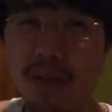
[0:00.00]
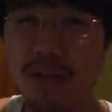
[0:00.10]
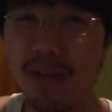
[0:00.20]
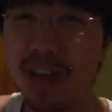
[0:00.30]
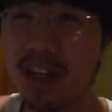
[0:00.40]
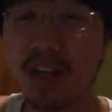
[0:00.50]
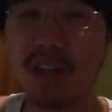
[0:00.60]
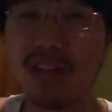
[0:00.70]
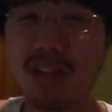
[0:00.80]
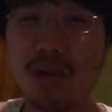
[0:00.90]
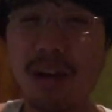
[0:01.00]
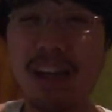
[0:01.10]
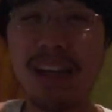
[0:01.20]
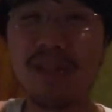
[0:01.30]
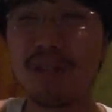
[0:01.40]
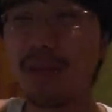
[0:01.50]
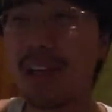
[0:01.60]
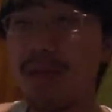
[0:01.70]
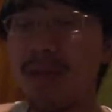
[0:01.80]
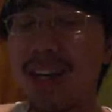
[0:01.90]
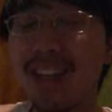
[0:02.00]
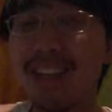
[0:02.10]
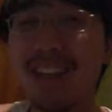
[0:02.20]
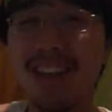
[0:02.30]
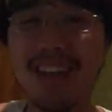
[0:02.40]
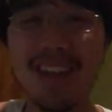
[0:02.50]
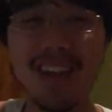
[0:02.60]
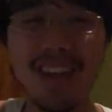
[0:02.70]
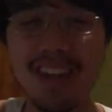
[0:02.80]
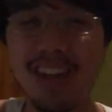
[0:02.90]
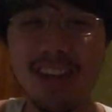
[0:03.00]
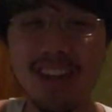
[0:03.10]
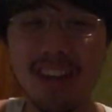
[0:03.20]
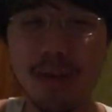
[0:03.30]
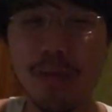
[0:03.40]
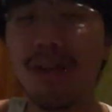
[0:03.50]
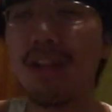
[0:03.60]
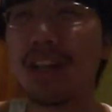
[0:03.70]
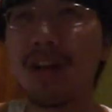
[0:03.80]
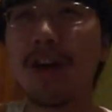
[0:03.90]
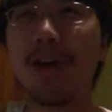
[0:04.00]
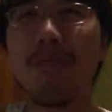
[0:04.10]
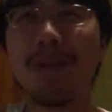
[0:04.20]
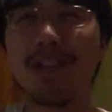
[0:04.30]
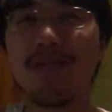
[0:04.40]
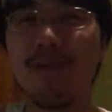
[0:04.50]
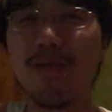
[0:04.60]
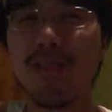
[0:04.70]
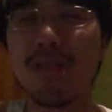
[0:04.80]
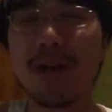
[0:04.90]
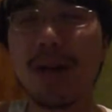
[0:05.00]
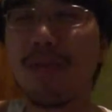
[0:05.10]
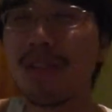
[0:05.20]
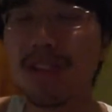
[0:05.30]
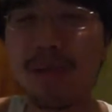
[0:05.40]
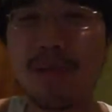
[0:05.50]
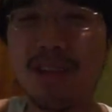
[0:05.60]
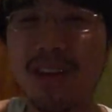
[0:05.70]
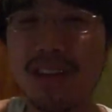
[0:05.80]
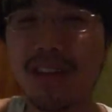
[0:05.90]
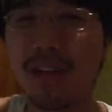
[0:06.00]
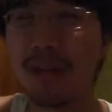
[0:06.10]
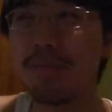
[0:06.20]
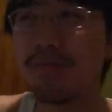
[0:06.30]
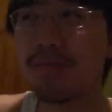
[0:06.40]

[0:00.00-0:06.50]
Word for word: but if you like a good story, definitely recommend. Uh, more of like a, a, mystery movie, in my personal opinion. So,